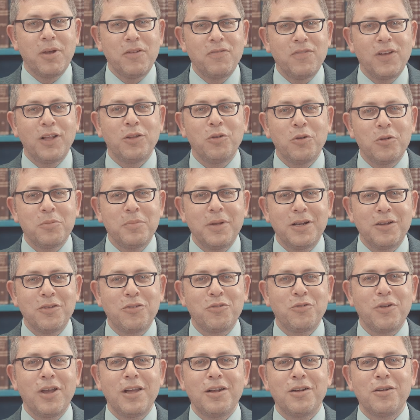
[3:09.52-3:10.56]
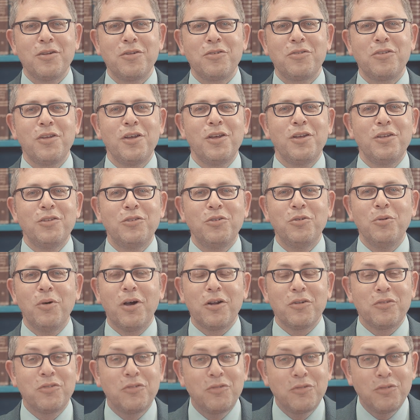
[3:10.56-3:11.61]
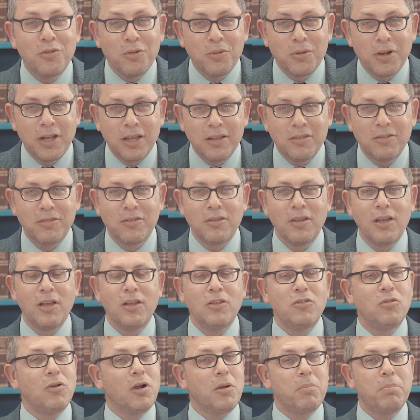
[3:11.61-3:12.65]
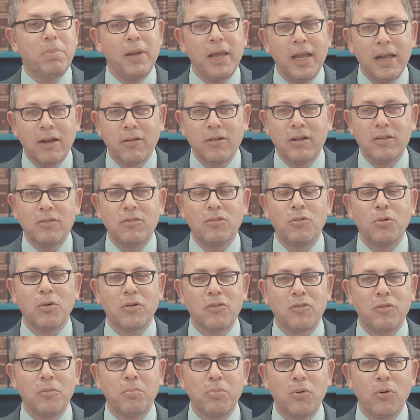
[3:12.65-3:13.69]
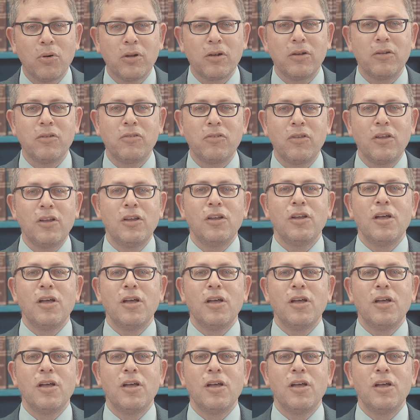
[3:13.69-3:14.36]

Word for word: my fellow administrators, to our students, to our parents, to our supporters.